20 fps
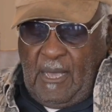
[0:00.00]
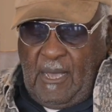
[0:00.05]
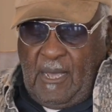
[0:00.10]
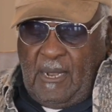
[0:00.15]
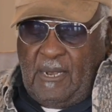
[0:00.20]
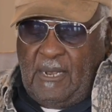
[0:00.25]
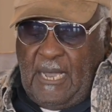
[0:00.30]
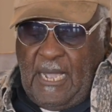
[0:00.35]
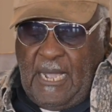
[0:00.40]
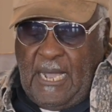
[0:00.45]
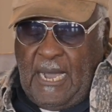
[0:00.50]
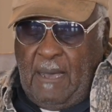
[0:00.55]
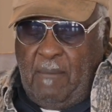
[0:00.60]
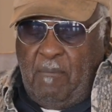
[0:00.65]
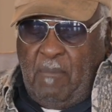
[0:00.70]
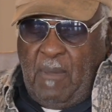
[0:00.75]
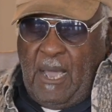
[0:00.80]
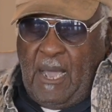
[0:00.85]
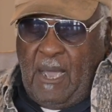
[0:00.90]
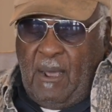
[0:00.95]
And they got
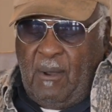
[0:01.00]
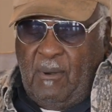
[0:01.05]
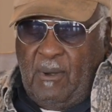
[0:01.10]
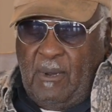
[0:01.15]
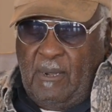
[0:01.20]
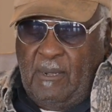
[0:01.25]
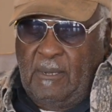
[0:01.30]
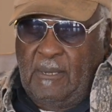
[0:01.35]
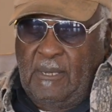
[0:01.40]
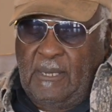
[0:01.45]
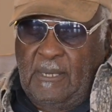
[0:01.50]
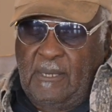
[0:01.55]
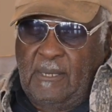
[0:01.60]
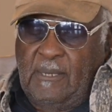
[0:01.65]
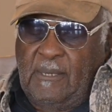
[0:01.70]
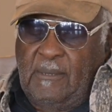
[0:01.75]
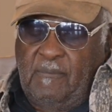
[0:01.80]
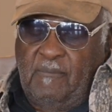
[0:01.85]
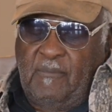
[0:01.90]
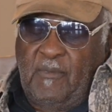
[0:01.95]
married.
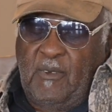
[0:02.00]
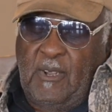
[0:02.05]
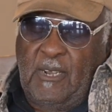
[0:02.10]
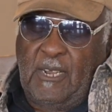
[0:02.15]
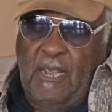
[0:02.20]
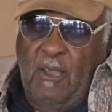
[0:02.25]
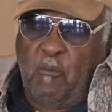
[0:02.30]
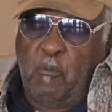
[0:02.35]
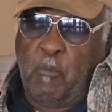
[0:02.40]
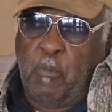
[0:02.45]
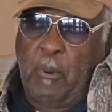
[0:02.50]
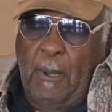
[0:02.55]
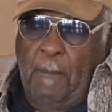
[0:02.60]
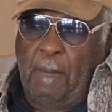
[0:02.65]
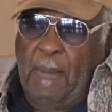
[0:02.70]
And they were put